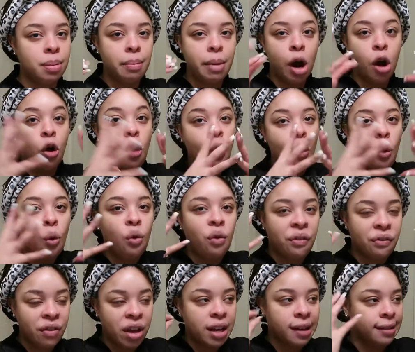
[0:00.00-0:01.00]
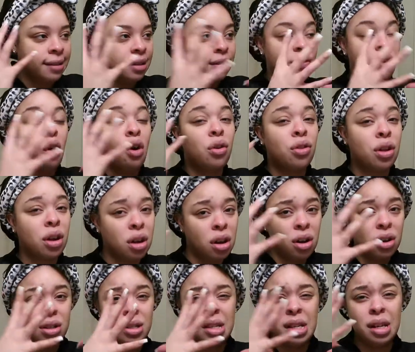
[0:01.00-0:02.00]
my whole face of all the
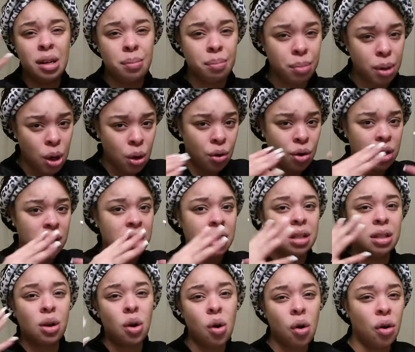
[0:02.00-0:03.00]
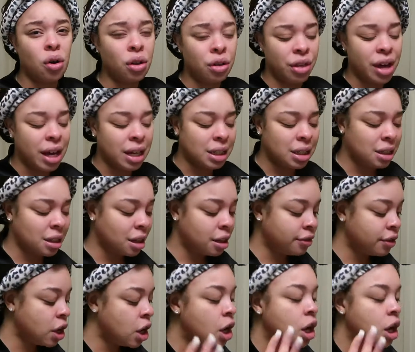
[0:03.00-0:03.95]
gunks and impurities and all that stuff.